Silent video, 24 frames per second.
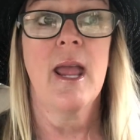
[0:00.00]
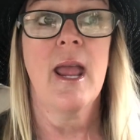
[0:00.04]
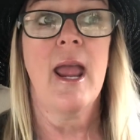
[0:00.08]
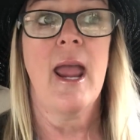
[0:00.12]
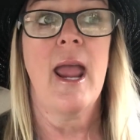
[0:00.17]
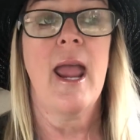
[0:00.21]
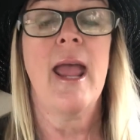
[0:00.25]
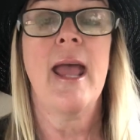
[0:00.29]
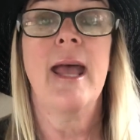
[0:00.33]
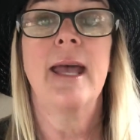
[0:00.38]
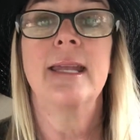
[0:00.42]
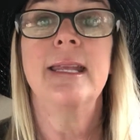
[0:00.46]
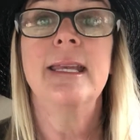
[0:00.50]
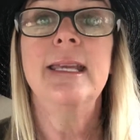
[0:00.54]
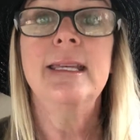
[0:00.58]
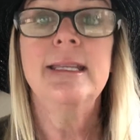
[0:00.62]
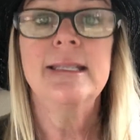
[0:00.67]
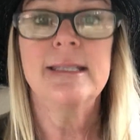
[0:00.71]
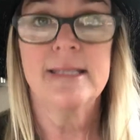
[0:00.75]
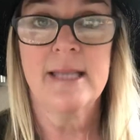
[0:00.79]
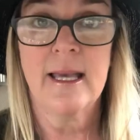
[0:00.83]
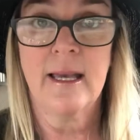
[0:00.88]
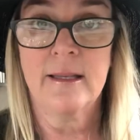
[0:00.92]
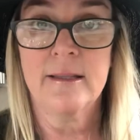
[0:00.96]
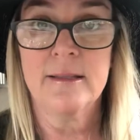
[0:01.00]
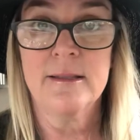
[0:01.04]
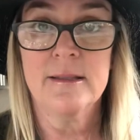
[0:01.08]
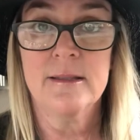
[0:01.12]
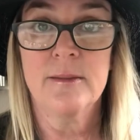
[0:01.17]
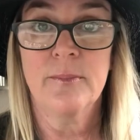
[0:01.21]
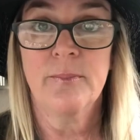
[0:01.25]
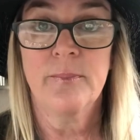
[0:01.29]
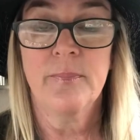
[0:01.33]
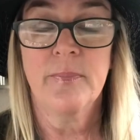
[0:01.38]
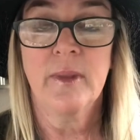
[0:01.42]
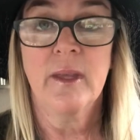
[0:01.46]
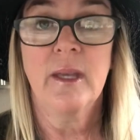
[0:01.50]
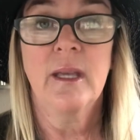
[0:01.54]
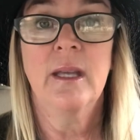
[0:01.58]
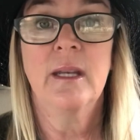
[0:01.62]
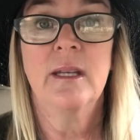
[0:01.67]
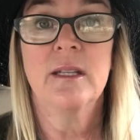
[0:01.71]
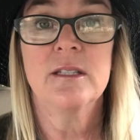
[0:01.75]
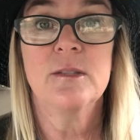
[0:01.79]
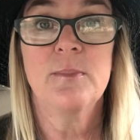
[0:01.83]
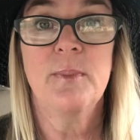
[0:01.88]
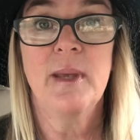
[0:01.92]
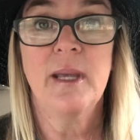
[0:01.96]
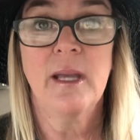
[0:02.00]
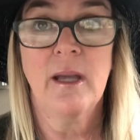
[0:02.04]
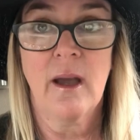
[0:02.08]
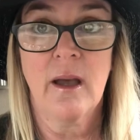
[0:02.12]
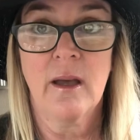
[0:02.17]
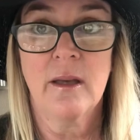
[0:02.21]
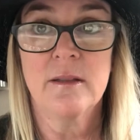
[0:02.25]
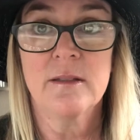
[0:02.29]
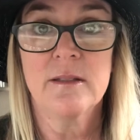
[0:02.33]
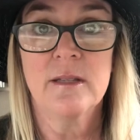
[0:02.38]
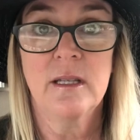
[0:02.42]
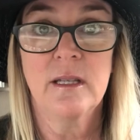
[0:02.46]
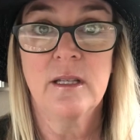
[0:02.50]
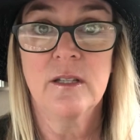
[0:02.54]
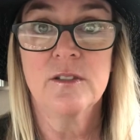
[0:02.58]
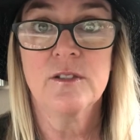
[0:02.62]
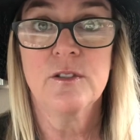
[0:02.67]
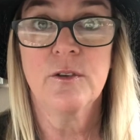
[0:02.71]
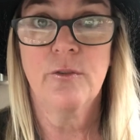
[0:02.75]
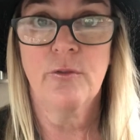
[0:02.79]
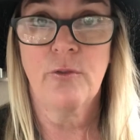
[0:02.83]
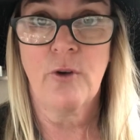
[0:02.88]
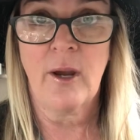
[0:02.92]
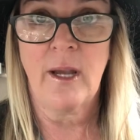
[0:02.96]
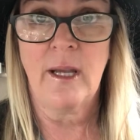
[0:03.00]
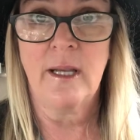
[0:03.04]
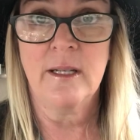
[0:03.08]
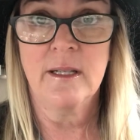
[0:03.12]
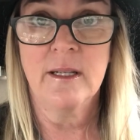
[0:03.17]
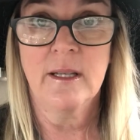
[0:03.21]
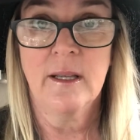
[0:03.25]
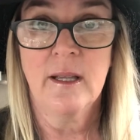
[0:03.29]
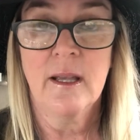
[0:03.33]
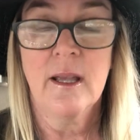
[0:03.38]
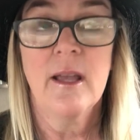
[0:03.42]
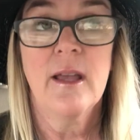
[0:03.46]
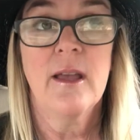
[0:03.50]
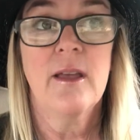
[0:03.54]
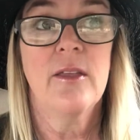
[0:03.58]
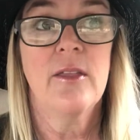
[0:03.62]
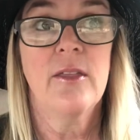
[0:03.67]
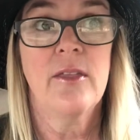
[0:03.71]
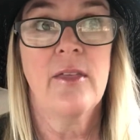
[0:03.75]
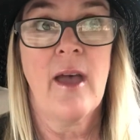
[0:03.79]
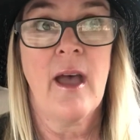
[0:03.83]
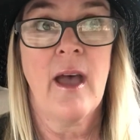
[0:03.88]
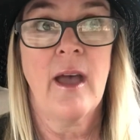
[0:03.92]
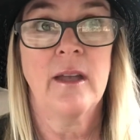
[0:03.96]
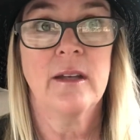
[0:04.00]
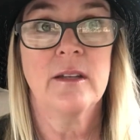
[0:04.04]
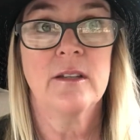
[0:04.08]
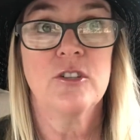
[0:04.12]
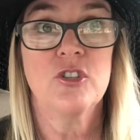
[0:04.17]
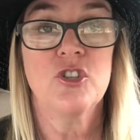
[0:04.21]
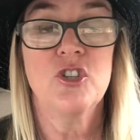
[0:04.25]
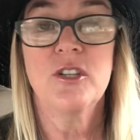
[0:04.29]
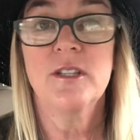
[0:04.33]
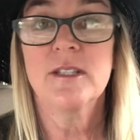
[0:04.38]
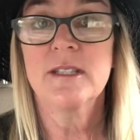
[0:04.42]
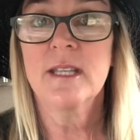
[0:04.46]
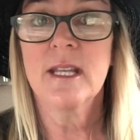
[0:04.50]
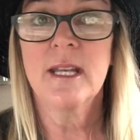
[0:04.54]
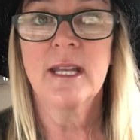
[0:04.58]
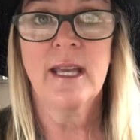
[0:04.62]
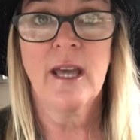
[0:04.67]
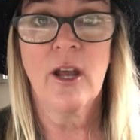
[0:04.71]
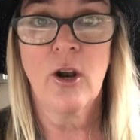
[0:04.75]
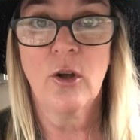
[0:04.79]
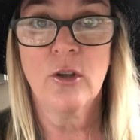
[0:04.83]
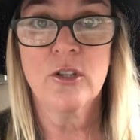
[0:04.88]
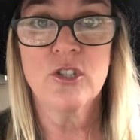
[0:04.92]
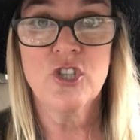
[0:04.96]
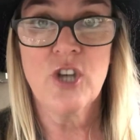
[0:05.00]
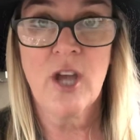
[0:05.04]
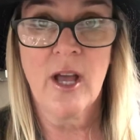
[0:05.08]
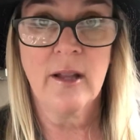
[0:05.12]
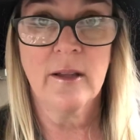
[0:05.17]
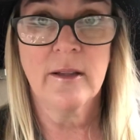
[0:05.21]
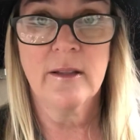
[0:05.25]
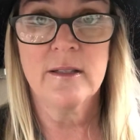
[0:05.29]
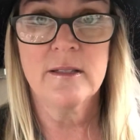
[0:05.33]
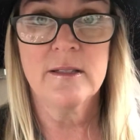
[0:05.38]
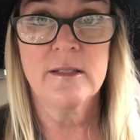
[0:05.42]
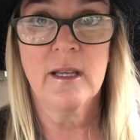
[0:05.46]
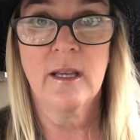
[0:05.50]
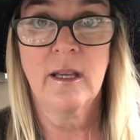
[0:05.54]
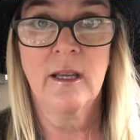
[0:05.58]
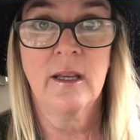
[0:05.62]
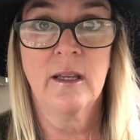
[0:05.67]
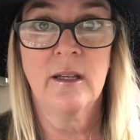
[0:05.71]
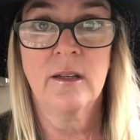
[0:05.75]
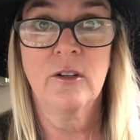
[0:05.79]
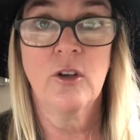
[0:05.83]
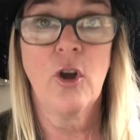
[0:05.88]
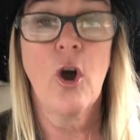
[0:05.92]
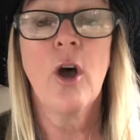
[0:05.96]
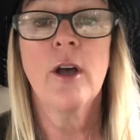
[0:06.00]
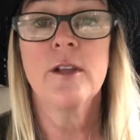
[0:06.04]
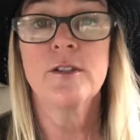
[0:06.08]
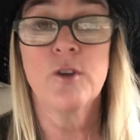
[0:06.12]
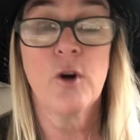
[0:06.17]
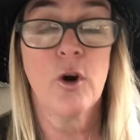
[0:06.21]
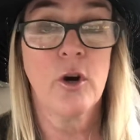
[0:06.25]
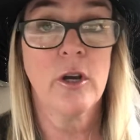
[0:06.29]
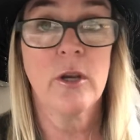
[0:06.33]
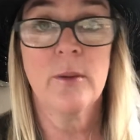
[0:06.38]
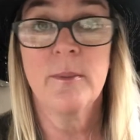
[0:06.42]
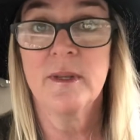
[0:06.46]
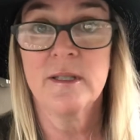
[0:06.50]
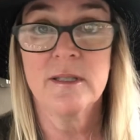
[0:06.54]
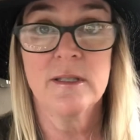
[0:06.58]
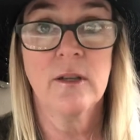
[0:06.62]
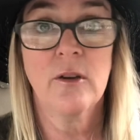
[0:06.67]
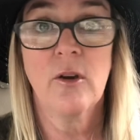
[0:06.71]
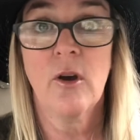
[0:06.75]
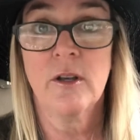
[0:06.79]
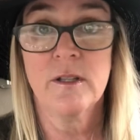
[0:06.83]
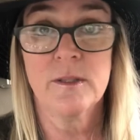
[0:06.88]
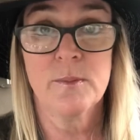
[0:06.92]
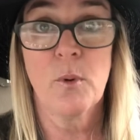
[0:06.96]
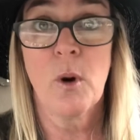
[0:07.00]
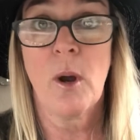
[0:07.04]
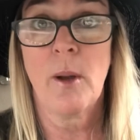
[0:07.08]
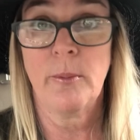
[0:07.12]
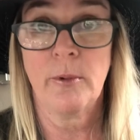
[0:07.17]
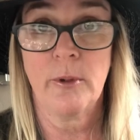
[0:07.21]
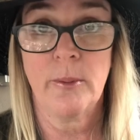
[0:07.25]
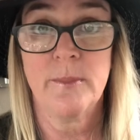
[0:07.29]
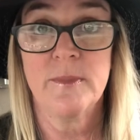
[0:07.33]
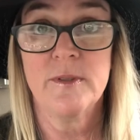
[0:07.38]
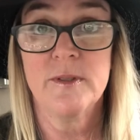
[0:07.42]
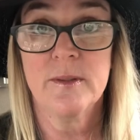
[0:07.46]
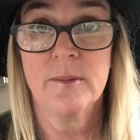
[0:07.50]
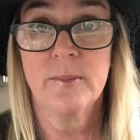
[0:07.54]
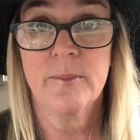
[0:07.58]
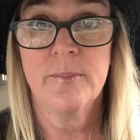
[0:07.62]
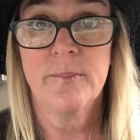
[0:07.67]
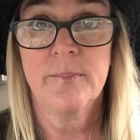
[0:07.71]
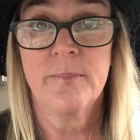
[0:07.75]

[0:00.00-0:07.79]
And he says it is because he is afraid that she's going to get all jealous and cause arguments and cause problems.